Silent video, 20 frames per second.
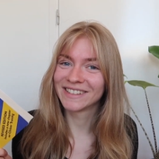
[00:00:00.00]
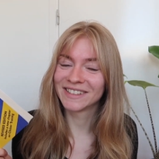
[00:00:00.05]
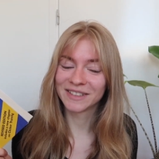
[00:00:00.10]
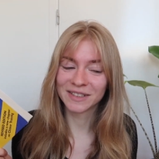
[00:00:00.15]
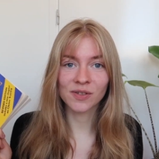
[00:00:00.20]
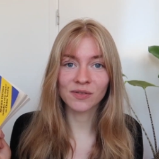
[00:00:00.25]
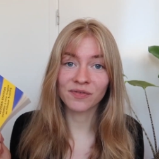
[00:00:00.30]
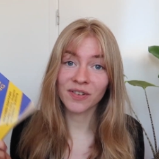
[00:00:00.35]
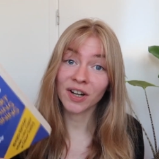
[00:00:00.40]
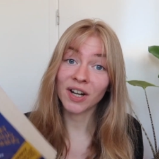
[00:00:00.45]

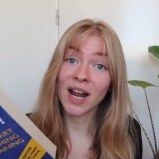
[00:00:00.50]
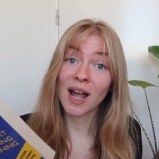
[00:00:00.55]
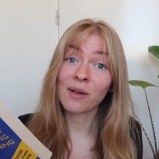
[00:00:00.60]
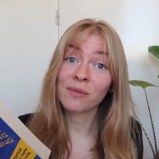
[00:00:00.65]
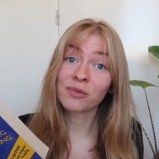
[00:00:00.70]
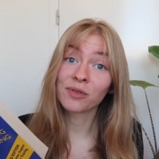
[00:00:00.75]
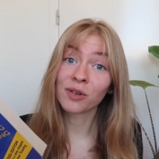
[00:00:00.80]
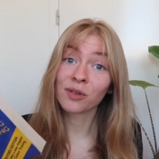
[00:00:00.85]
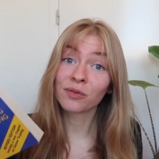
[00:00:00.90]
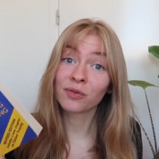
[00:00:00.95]
So very
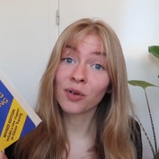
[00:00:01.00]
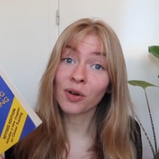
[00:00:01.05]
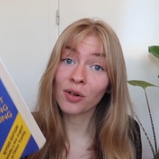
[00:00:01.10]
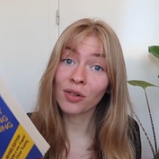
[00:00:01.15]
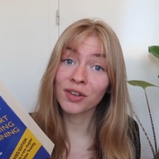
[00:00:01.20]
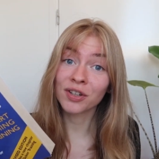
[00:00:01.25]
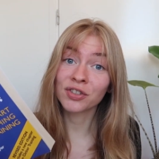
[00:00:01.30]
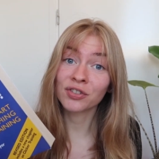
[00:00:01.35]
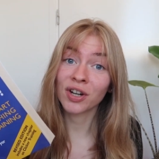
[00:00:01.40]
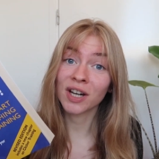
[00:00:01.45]
helpful for
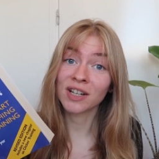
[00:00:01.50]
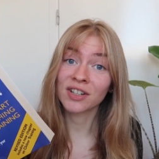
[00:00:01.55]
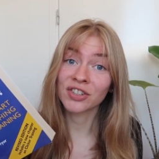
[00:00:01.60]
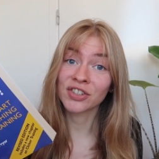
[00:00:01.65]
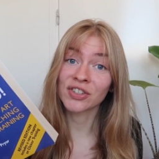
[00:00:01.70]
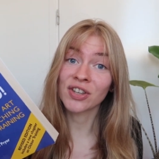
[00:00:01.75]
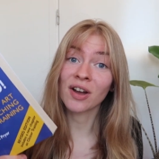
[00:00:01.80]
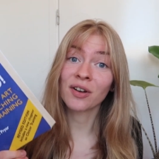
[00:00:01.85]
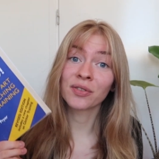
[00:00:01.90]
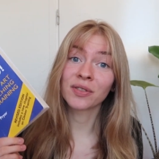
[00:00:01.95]
all the
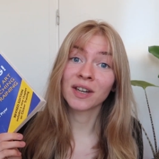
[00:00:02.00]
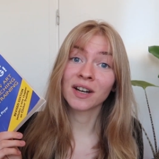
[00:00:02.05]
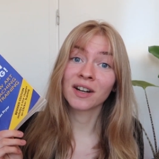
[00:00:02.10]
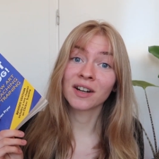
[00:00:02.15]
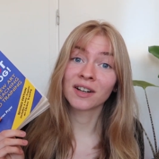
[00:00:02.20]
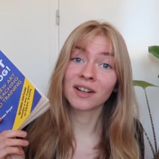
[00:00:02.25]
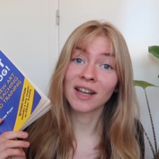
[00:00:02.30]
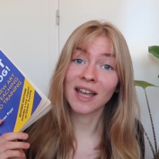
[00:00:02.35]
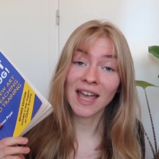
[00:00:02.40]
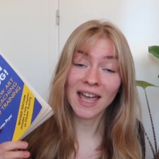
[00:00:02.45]
trainers out
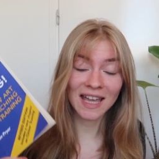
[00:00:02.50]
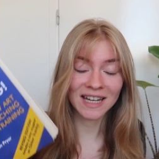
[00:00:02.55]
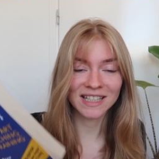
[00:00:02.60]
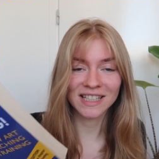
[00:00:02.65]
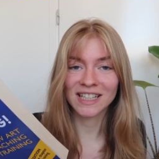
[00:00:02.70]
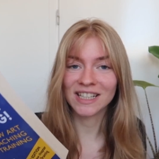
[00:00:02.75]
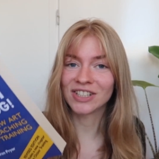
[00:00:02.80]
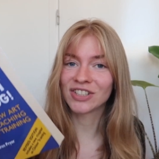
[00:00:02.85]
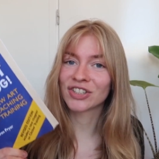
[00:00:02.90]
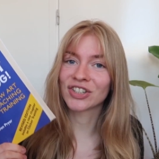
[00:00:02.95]
there and
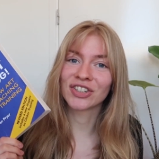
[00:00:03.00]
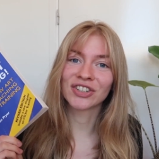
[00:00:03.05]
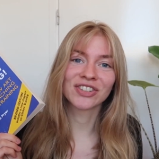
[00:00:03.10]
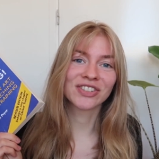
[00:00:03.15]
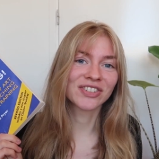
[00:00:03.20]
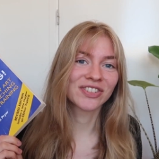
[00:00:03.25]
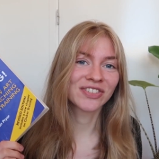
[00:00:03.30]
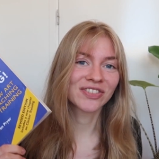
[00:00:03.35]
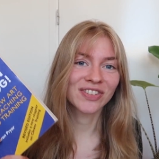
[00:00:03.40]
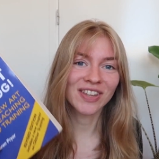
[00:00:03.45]

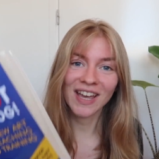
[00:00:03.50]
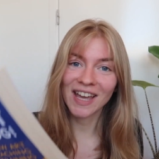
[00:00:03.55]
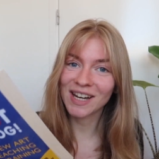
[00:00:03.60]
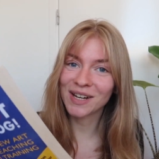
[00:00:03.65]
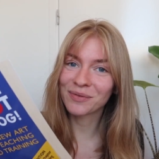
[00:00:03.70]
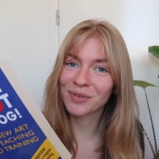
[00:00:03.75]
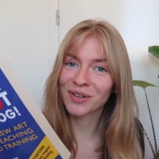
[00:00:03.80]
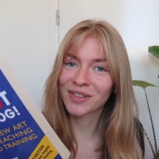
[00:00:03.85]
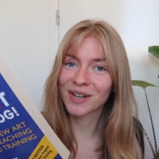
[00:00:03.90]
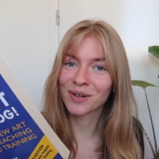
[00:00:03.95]
teachers,
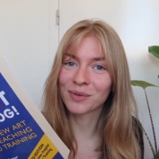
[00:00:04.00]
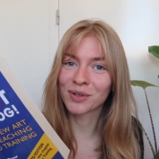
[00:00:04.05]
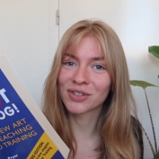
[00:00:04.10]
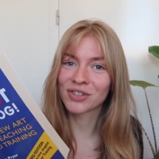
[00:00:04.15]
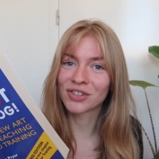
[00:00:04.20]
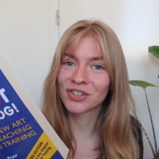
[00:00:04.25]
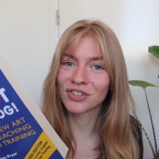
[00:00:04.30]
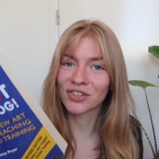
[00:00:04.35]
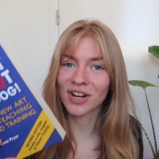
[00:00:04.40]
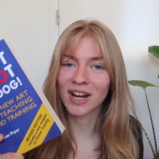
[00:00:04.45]
anyone that
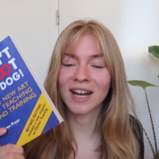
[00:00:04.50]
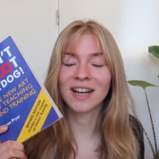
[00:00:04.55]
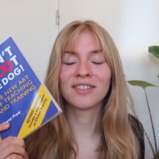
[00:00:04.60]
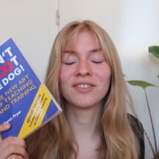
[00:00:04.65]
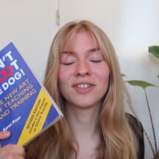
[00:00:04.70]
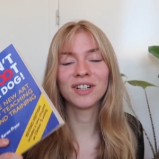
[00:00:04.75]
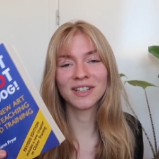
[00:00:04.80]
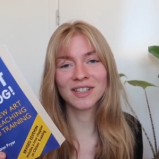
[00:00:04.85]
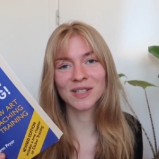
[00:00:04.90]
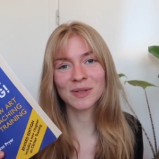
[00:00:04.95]
wants to train,
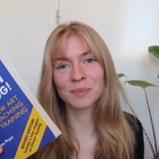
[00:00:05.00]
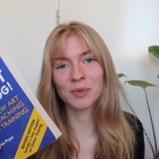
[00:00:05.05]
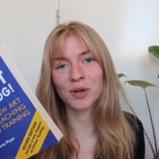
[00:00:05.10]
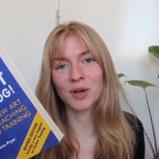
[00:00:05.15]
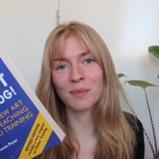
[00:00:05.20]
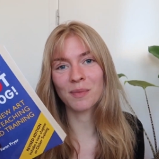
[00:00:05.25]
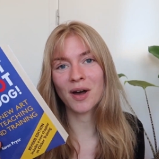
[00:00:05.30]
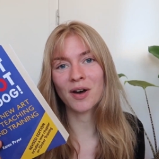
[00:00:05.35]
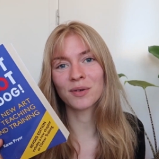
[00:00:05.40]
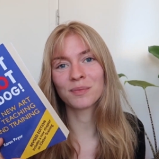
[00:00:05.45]
read this
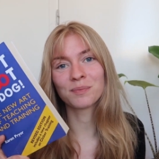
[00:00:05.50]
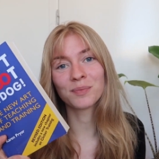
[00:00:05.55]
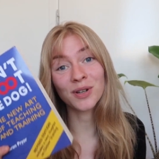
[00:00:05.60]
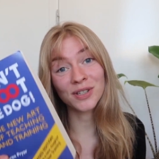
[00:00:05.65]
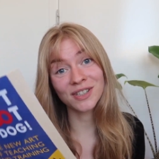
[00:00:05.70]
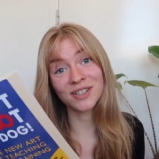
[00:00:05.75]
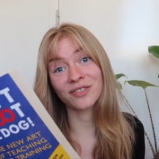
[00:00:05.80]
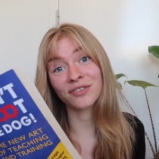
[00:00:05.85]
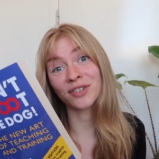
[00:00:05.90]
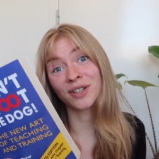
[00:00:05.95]
book about
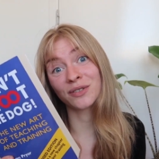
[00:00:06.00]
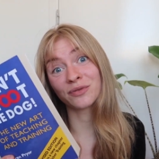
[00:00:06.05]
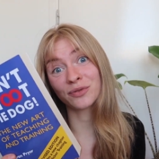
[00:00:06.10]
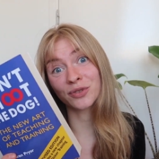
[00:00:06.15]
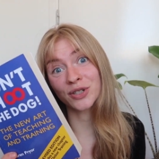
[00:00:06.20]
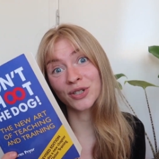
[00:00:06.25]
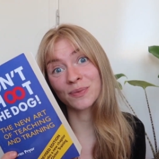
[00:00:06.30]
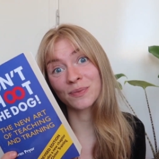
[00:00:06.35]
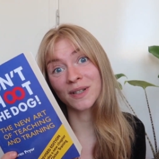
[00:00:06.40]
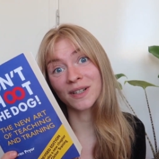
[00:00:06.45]
positive
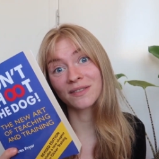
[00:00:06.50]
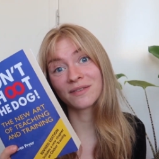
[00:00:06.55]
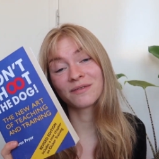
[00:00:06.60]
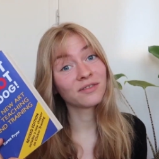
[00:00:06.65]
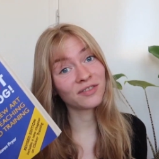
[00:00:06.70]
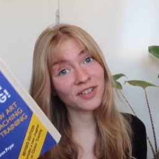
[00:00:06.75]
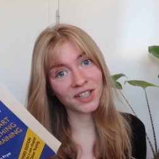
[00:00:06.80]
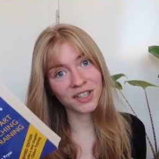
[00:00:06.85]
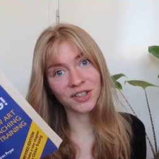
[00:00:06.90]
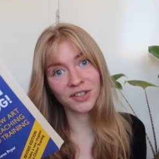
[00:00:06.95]
reinforcement.
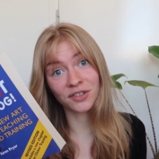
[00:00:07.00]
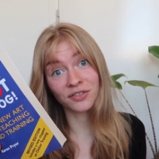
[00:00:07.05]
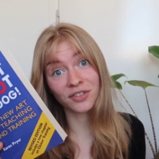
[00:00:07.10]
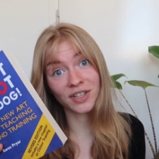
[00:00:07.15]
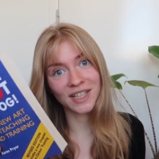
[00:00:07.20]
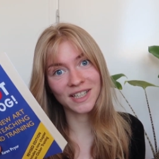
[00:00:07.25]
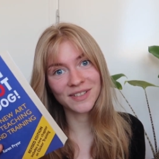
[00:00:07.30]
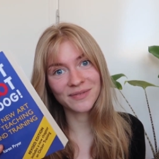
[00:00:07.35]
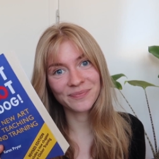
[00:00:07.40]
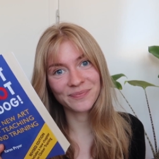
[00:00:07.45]
Very good
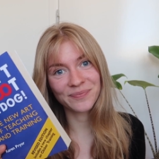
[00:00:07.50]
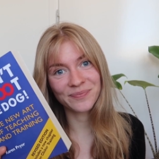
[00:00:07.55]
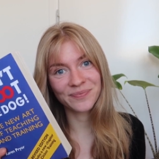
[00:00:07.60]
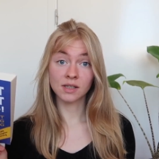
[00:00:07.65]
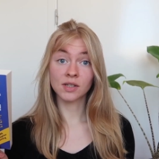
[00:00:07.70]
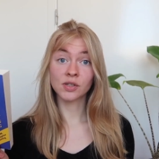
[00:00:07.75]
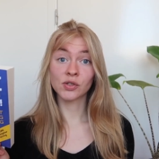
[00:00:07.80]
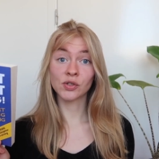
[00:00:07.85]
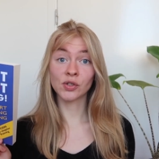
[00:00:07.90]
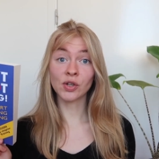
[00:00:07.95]
read.
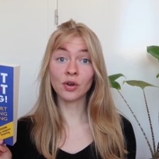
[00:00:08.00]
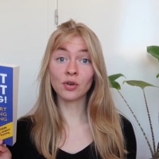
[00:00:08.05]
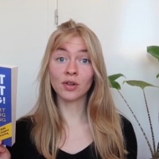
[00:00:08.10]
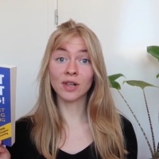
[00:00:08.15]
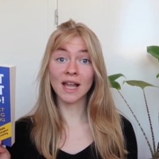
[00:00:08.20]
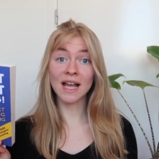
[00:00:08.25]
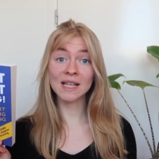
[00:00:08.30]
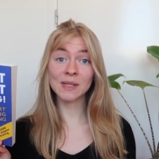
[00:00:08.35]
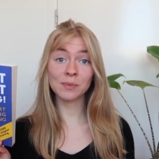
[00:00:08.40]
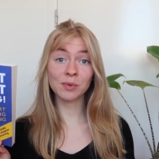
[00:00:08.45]
So
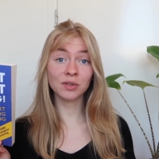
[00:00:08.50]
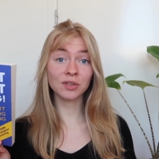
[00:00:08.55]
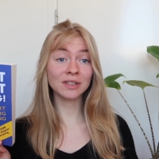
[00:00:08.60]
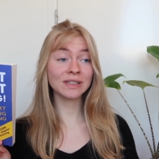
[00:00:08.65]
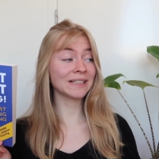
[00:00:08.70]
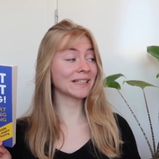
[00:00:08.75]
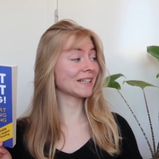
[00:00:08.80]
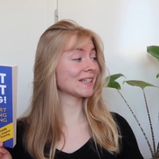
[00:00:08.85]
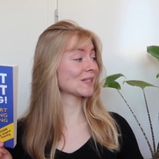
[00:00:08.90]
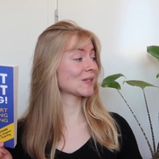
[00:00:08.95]
last but not
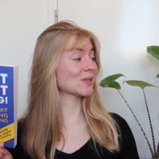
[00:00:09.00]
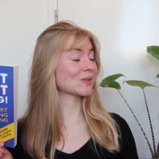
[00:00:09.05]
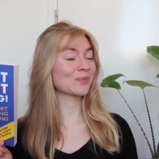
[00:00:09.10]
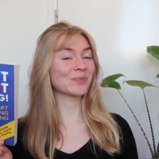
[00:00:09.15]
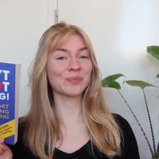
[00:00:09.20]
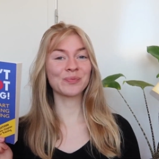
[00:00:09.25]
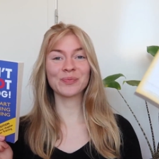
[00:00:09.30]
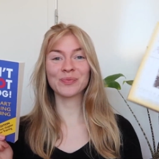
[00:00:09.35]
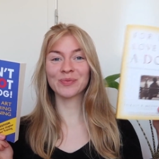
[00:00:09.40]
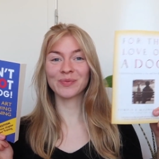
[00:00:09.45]
least,
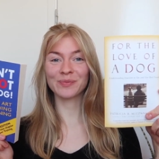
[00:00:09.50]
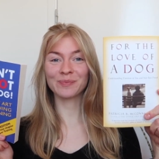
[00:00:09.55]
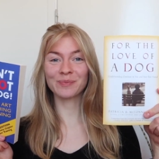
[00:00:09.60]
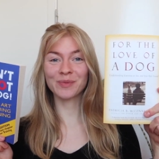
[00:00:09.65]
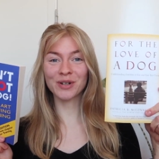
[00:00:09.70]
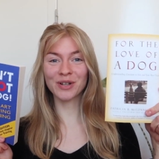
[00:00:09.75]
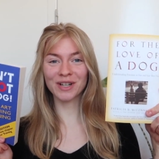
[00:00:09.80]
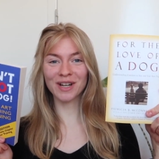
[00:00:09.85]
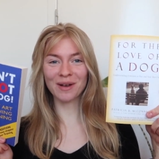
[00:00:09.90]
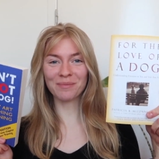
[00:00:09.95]

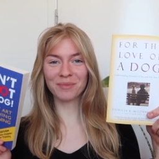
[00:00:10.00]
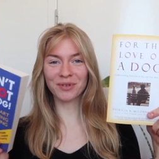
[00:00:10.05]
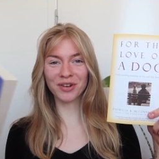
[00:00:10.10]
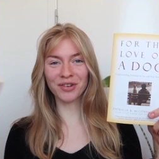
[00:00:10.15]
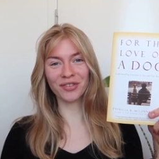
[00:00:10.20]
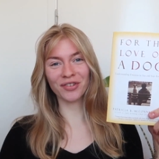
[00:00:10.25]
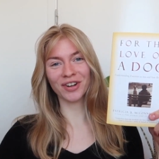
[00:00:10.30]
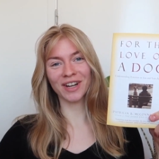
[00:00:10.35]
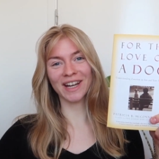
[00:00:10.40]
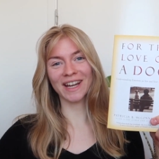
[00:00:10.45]
book number
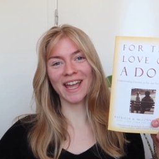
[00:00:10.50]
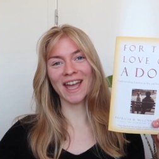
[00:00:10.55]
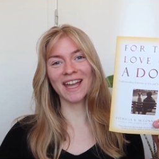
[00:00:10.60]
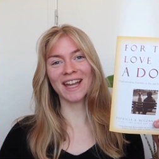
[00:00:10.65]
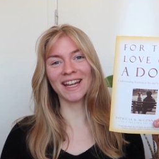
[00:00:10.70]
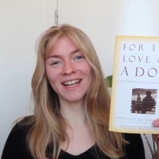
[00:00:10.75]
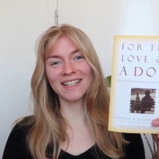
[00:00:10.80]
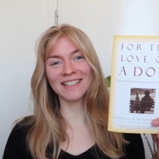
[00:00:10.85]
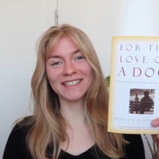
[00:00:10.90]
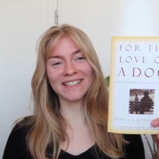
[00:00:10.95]
3,
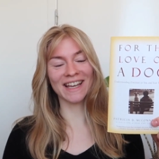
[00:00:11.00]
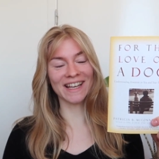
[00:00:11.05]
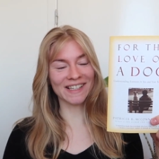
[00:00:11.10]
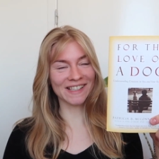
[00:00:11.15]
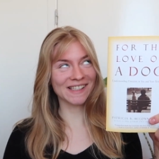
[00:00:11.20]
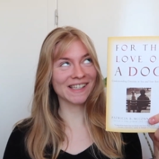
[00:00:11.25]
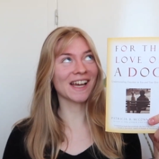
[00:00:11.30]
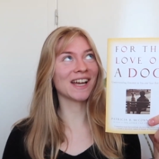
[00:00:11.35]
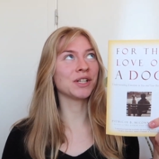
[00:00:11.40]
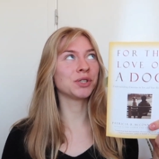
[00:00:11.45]
and
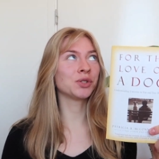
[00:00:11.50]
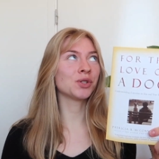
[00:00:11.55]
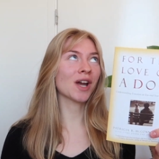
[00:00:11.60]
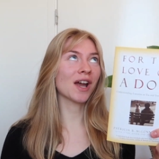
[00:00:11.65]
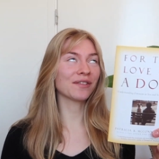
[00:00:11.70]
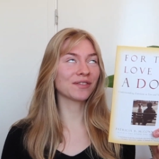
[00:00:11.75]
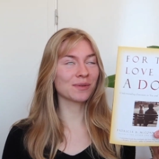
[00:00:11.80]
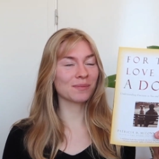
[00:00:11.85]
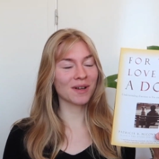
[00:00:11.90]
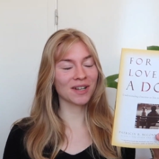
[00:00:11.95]
yes, I do
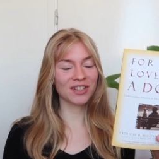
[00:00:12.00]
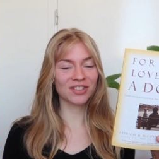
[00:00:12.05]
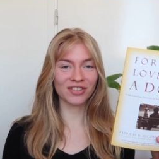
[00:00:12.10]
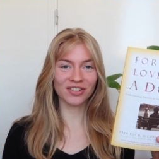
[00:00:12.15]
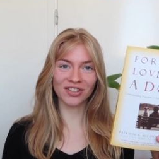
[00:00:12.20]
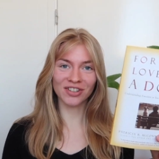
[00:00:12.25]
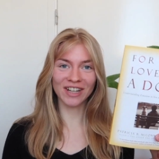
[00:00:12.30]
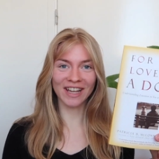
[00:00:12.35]
have to mention her